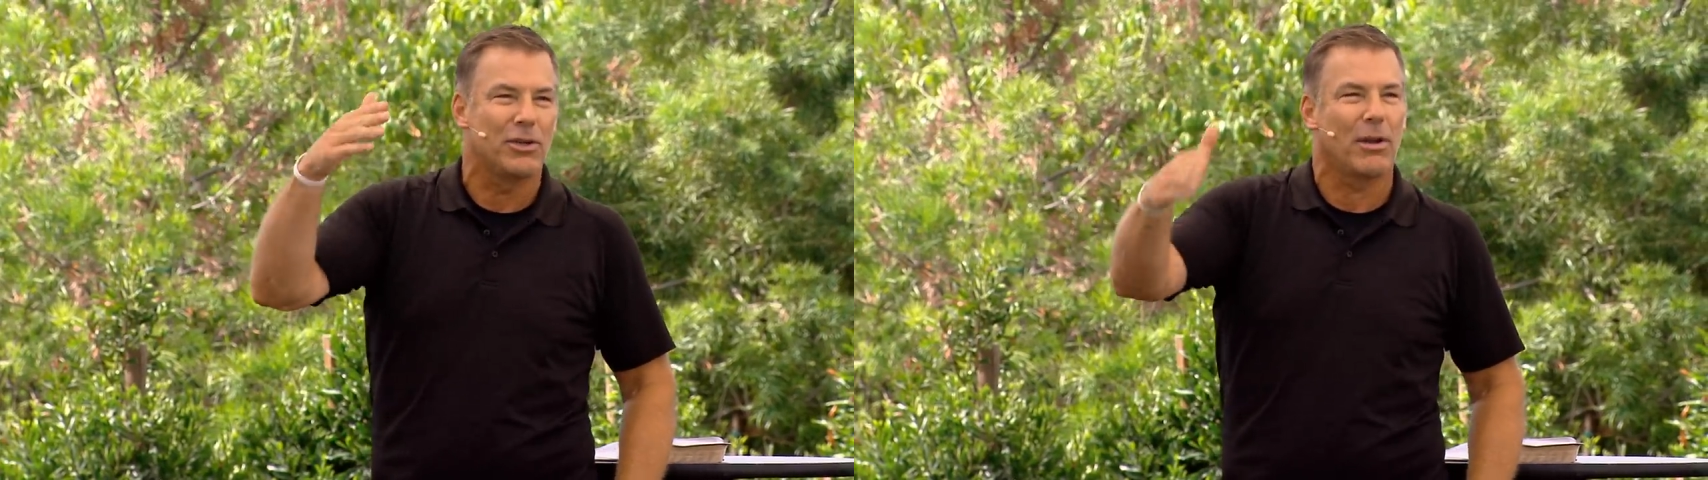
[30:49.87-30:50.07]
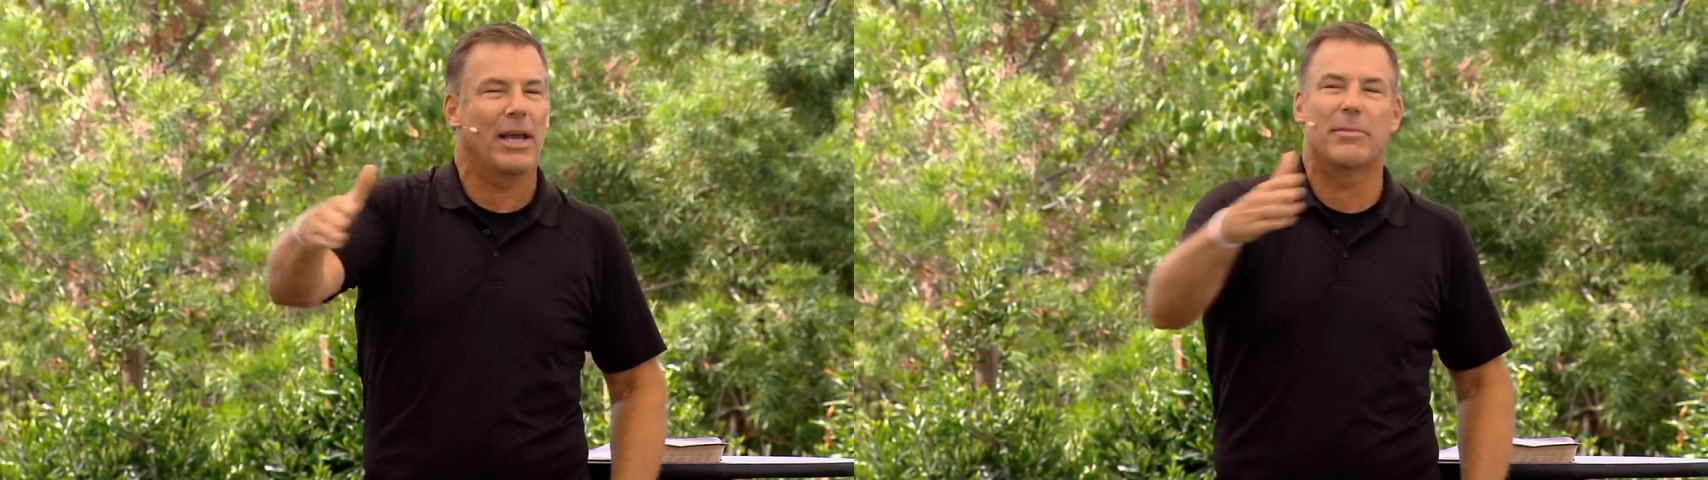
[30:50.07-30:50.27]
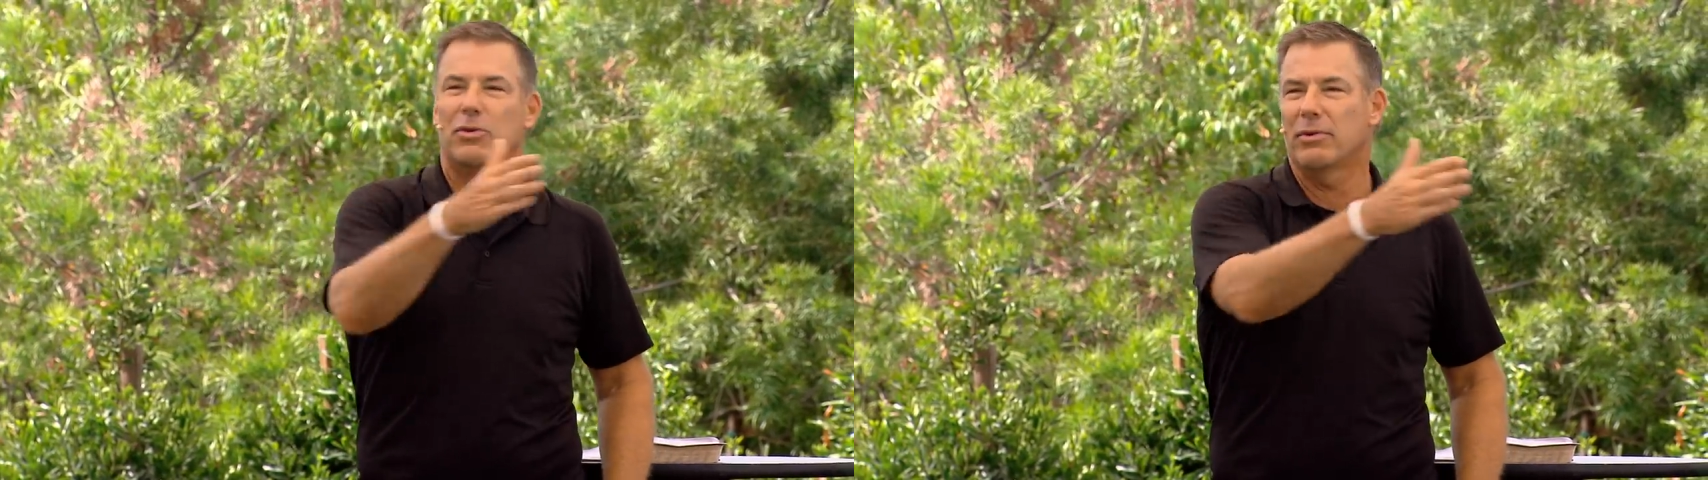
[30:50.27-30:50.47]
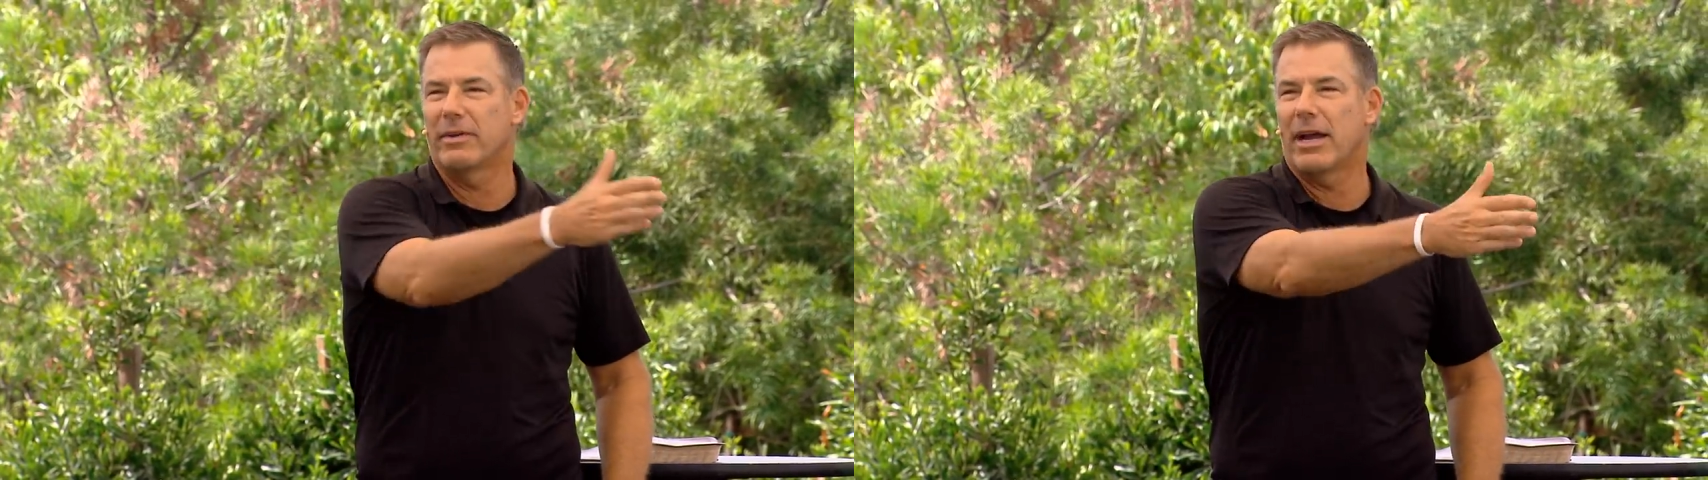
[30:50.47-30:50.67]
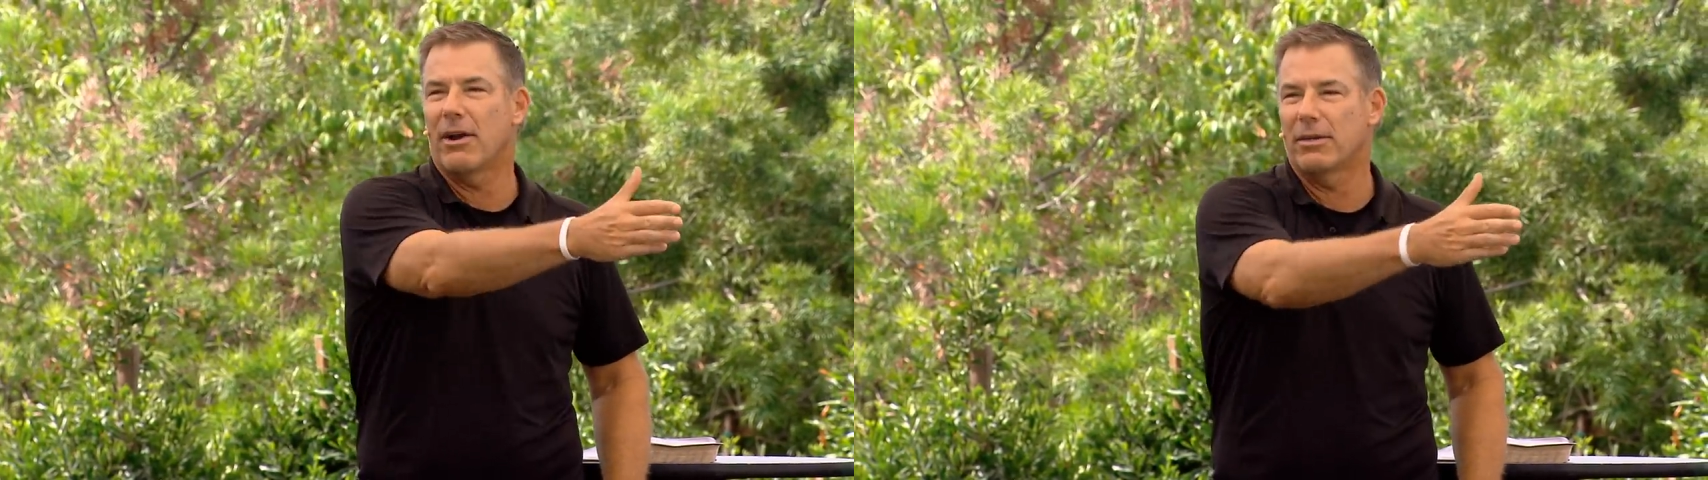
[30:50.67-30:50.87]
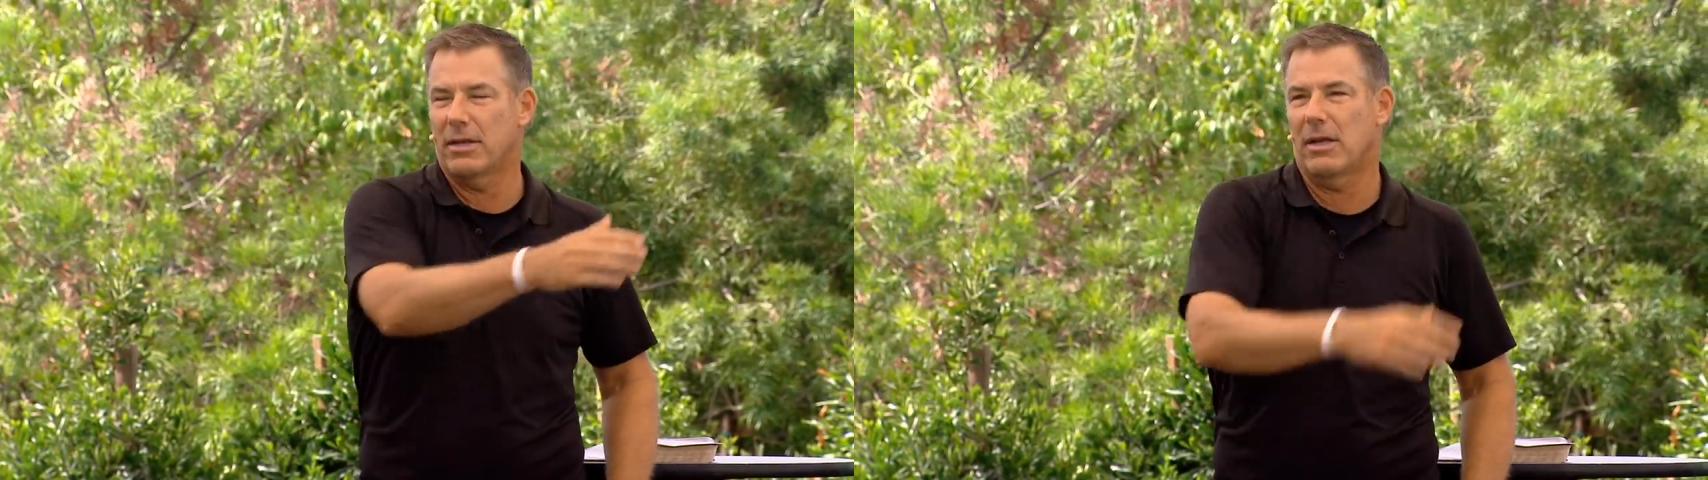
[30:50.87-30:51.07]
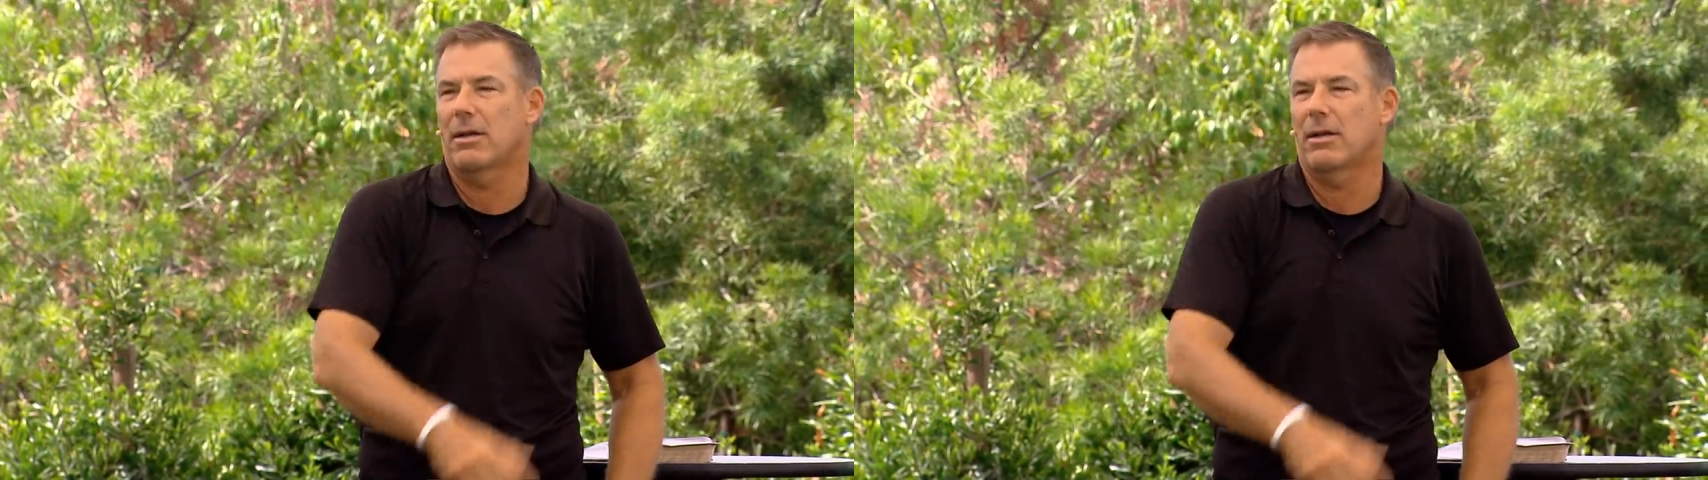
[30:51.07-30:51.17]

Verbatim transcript: you claim to have inherited.